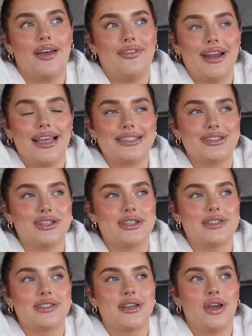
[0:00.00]
I feel like it's
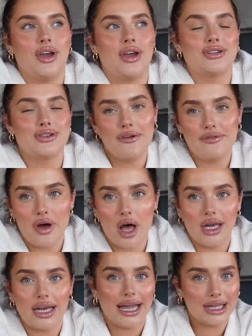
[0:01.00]
just so
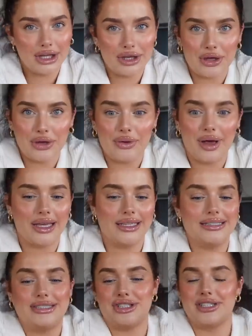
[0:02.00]
fun and cute
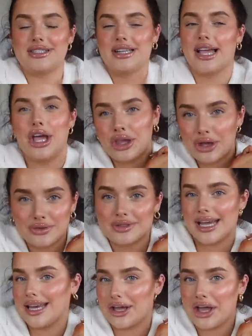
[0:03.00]
and just like a cute
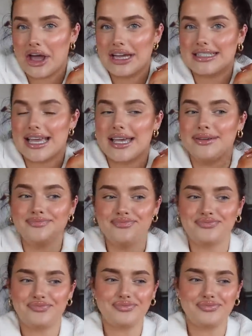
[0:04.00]
date night idea.